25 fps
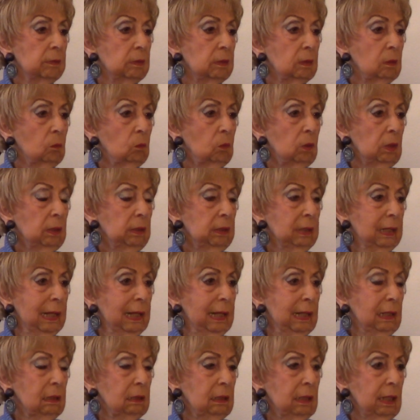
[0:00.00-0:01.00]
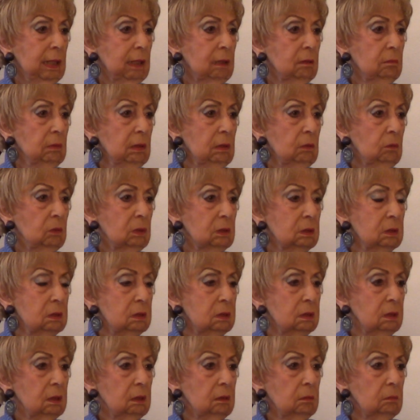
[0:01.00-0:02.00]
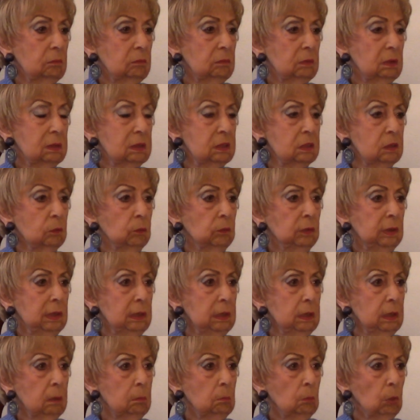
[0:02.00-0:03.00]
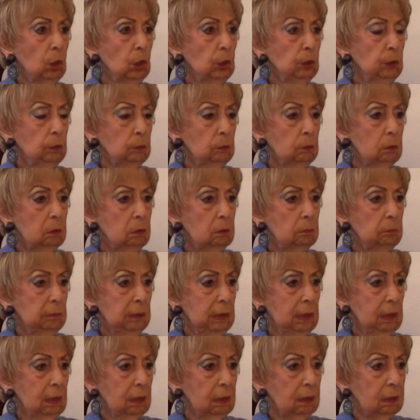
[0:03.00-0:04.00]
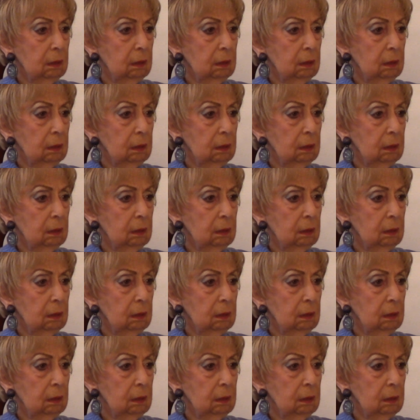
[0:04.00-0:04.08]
The one Dad gave me was a cerulean blue mink.